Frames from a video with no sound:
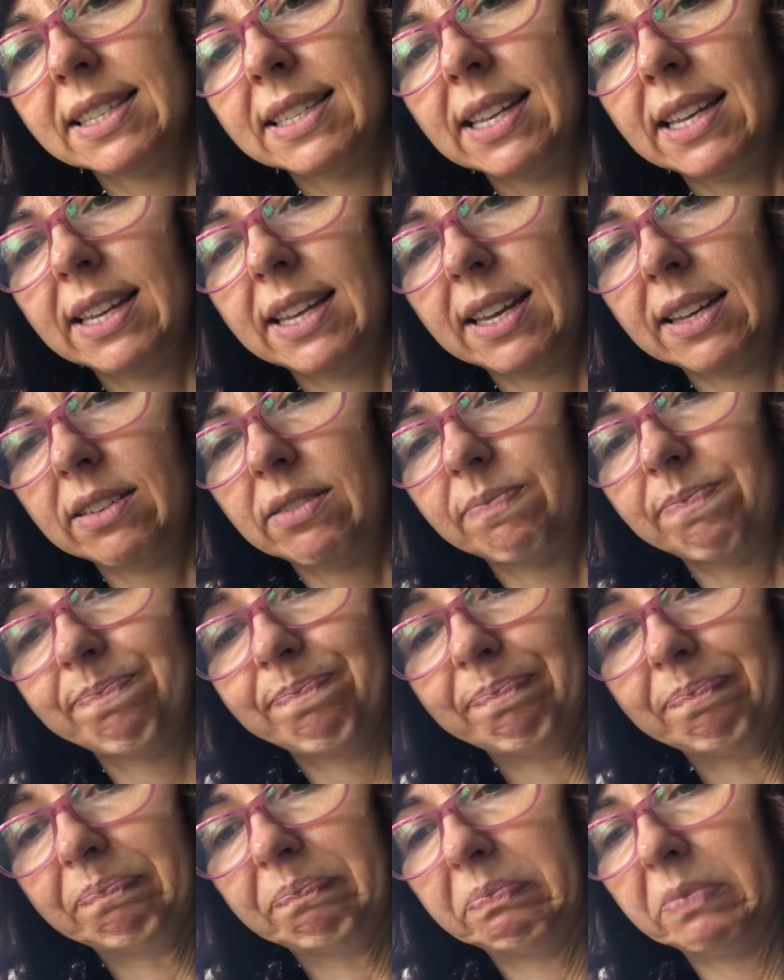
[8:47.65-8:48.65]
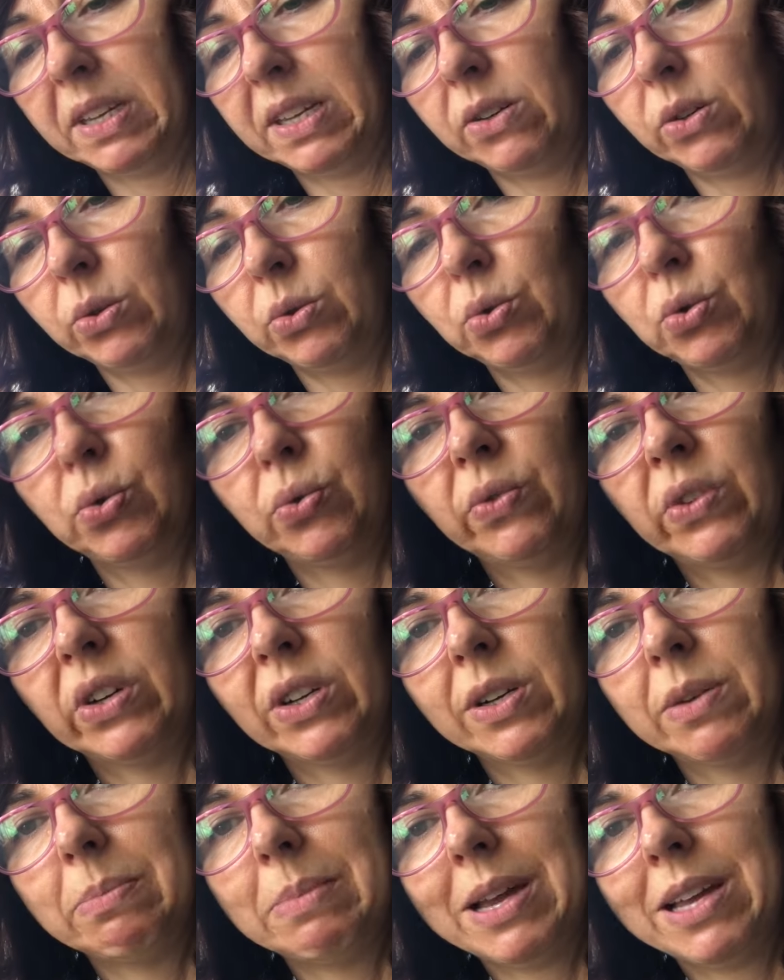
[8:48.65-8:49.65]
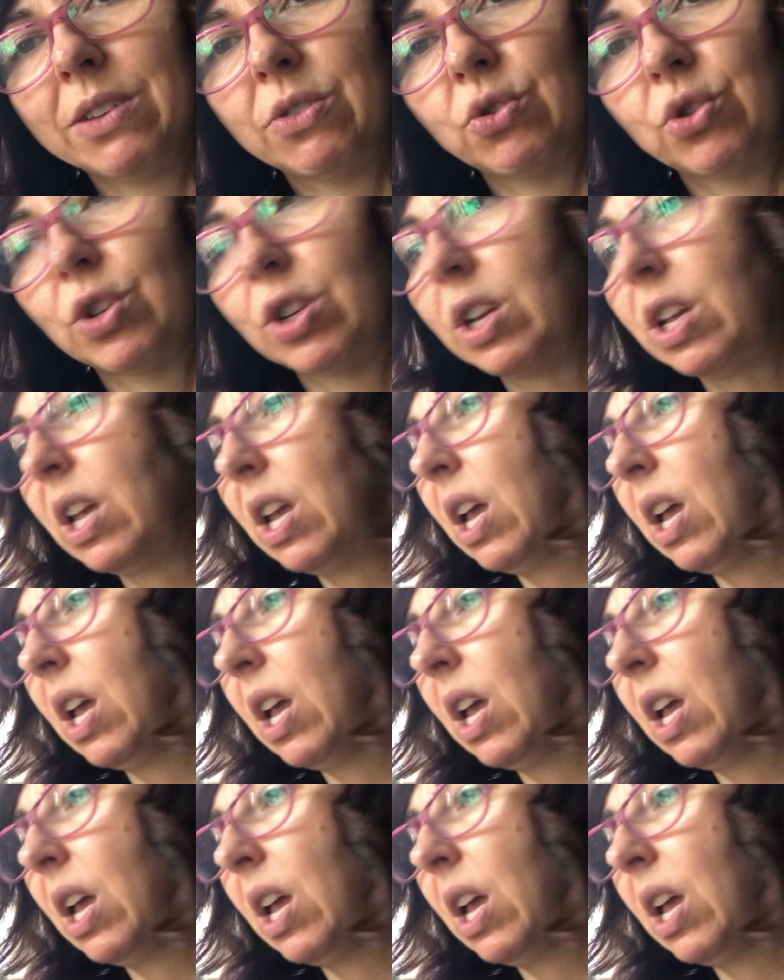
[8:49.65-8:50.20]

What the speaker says: They don't do very much.